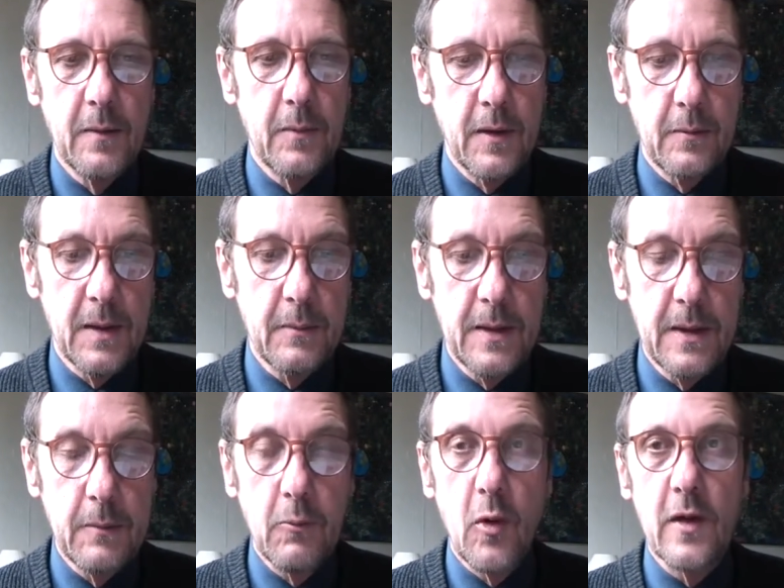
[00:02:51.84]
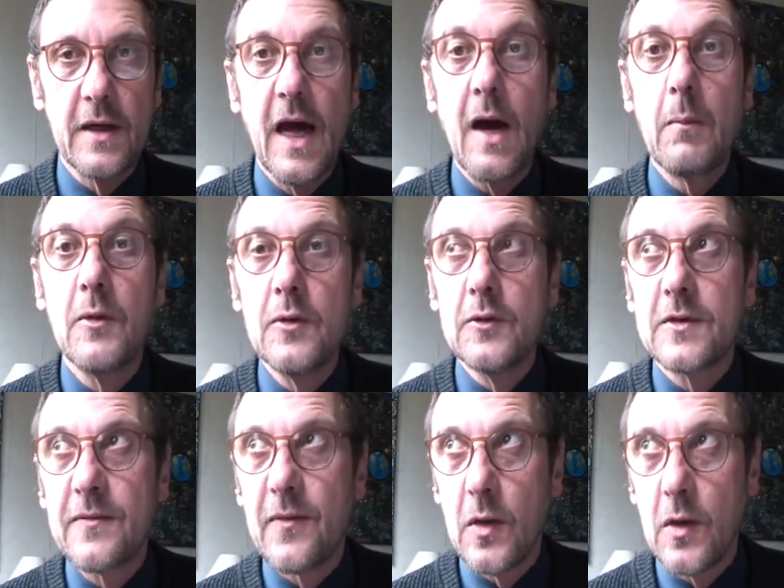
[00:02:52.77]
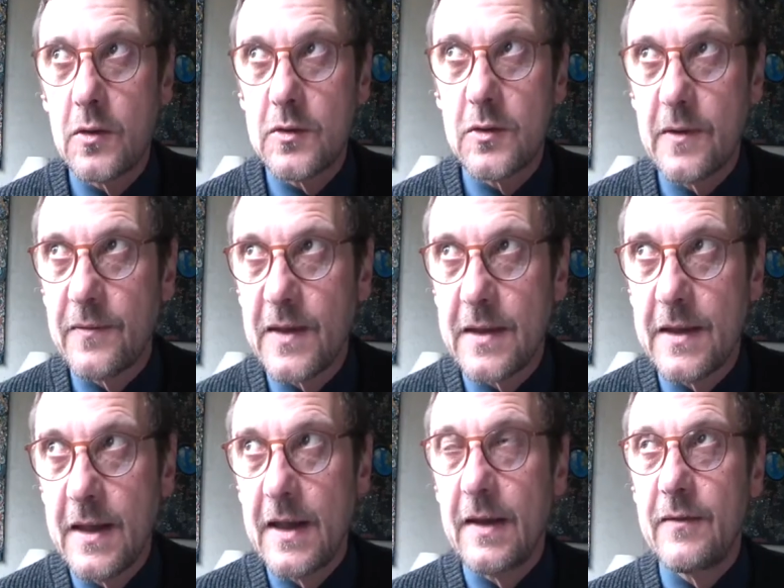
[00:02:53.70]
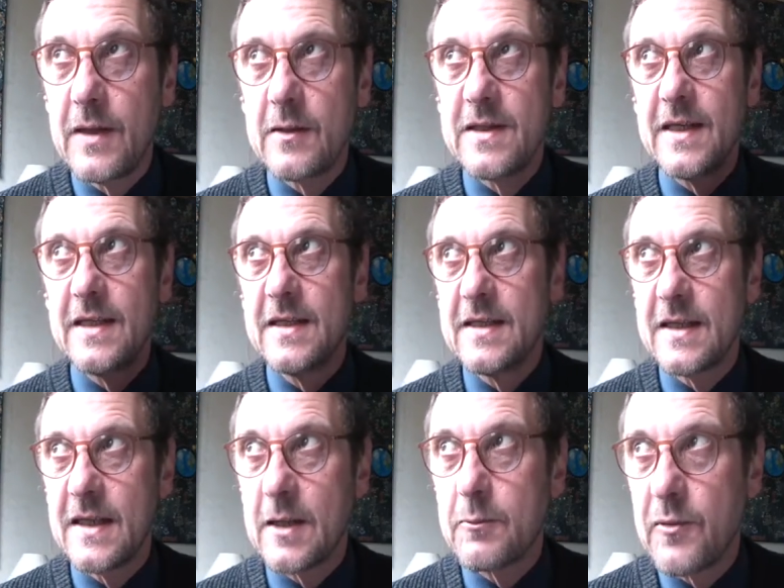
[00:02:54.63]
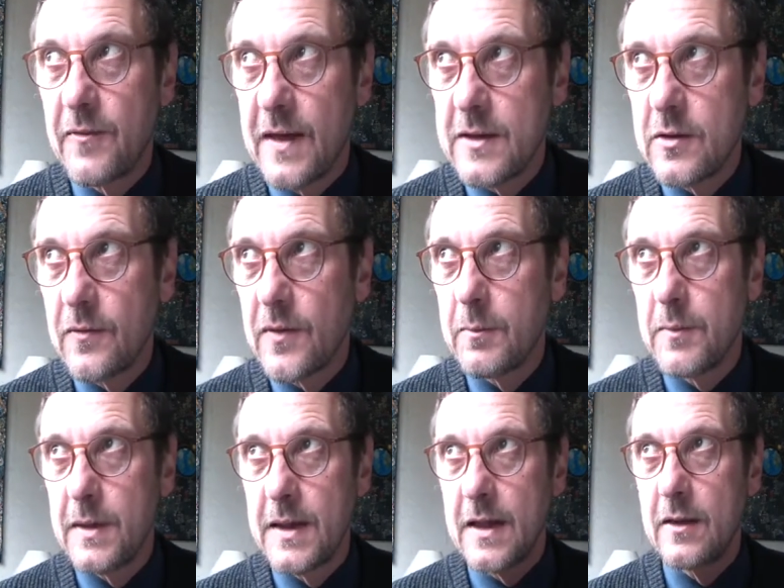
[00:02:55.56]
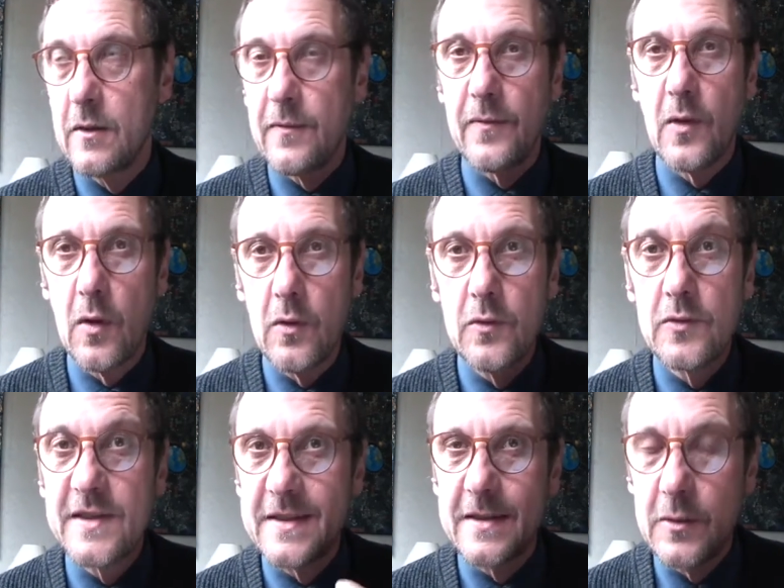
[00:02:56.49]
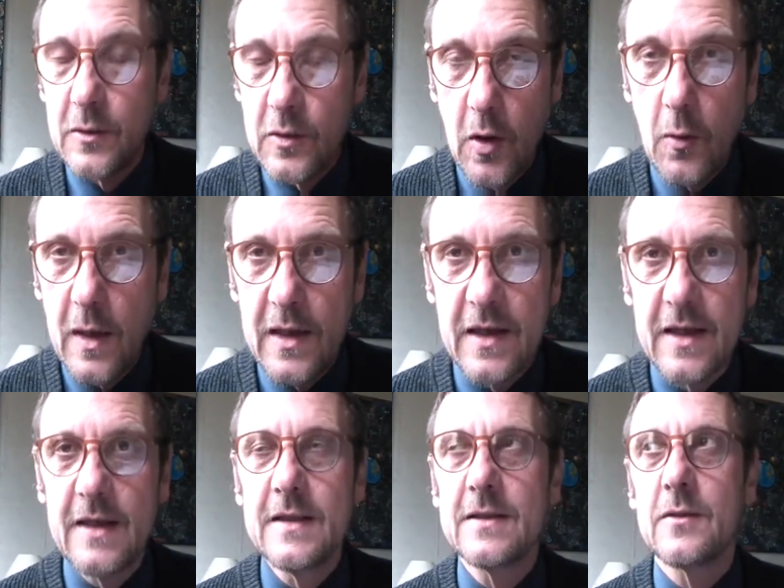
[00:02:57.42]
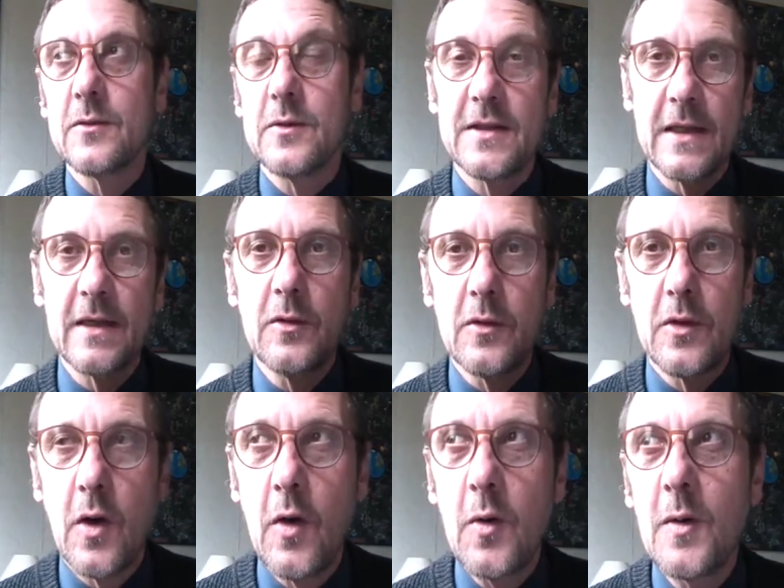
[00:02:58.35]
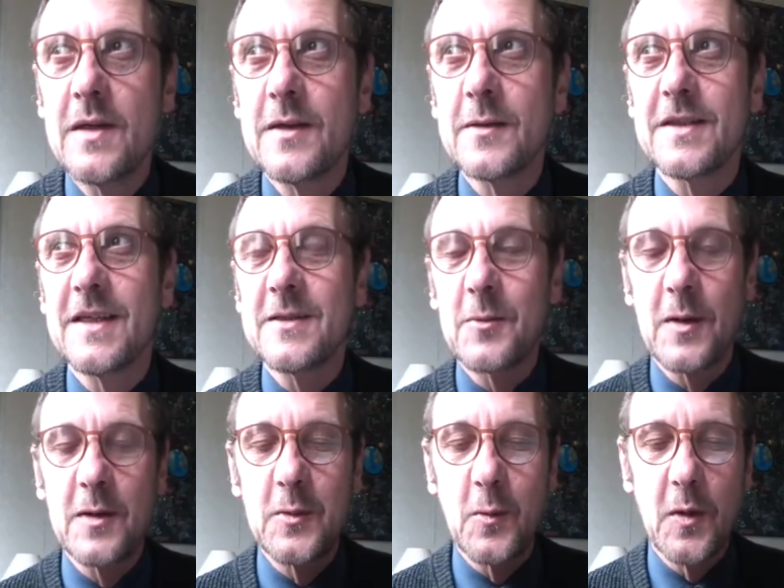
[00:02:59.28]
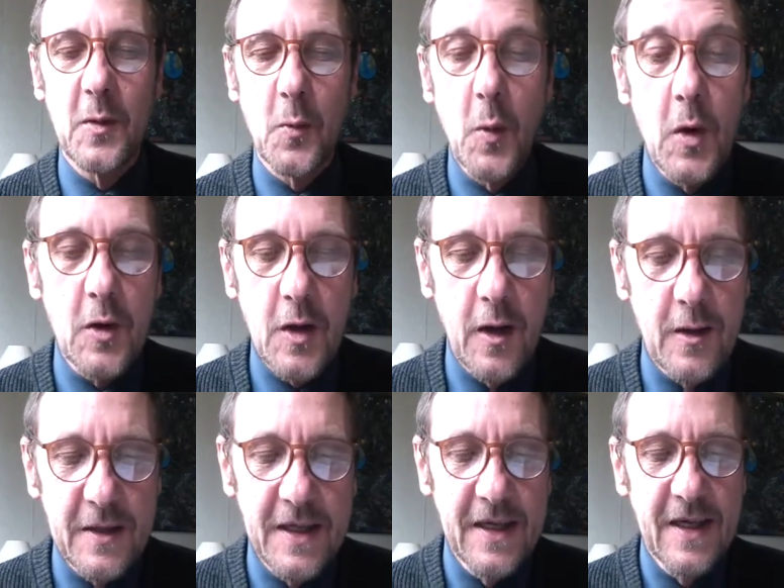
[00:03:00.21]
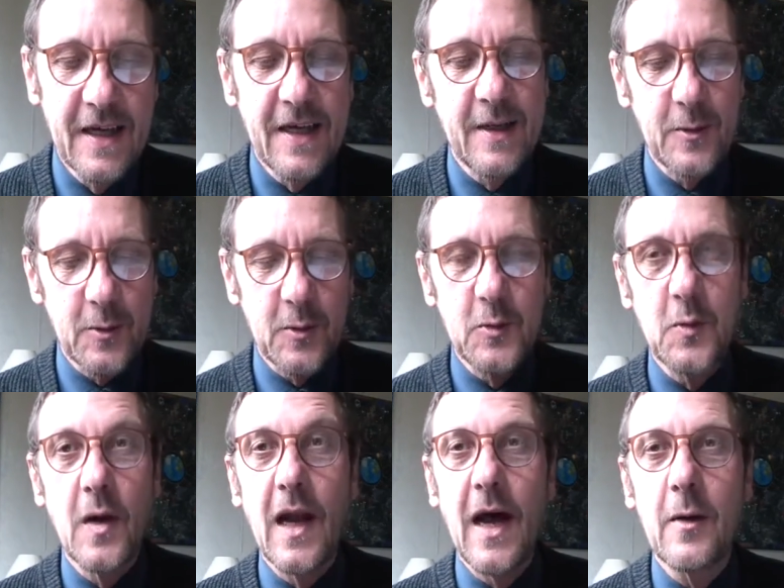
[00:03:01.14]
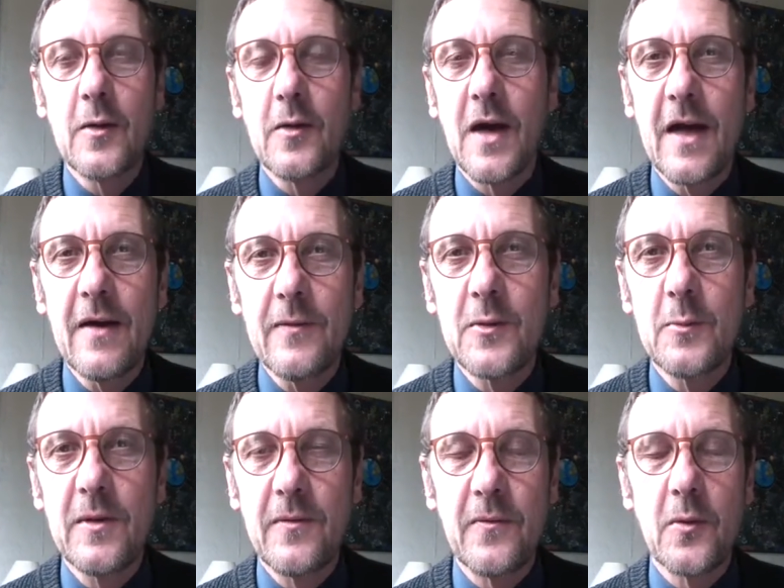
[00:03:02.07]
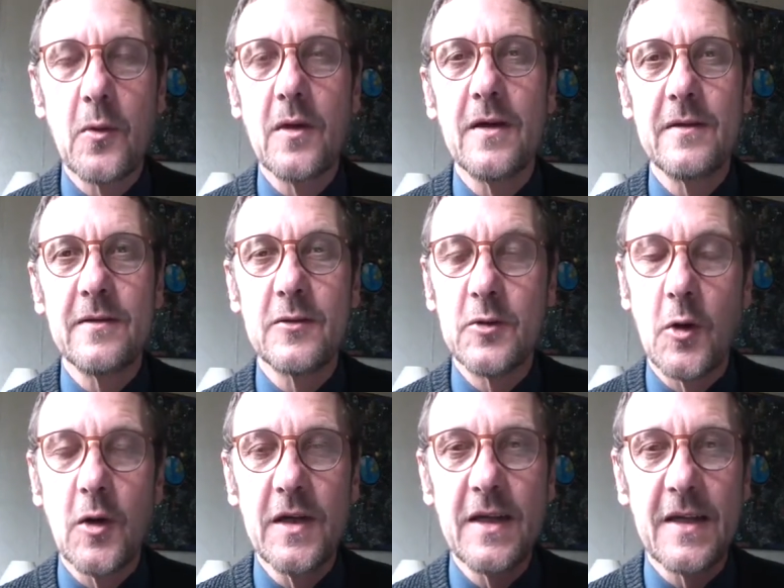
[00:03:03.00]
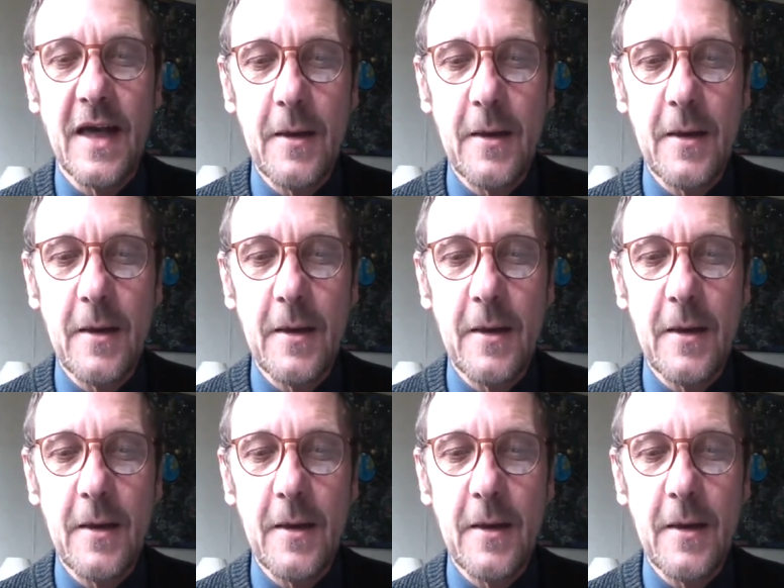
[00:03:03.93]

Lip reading: may be more in harmonious flow. So if there is anything that prevents you from being in the flow, you know what it is, or you think you know, and that's what you want to work on in order to allow your life to be full and joy and